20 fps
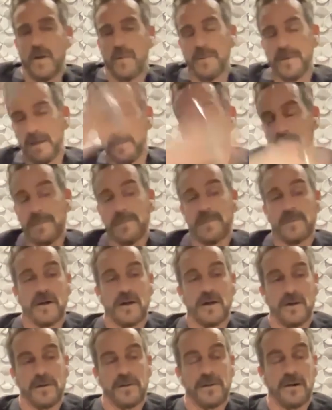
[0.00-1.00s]
how many
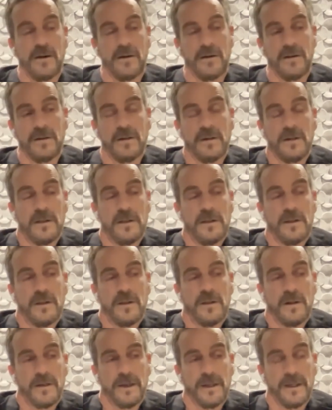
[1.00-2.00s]
people are are
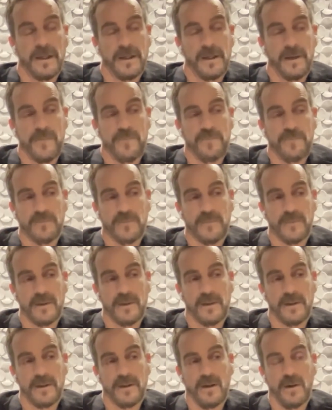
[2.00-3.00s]

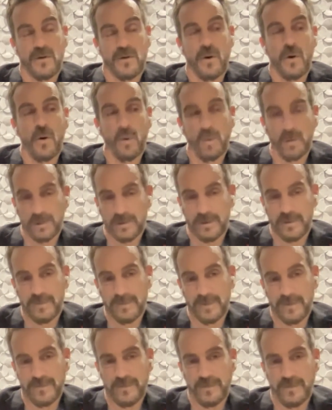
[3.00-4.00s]
um, on hold
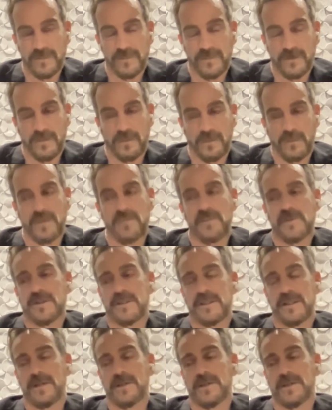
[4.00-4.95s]
of uh, for, for the previous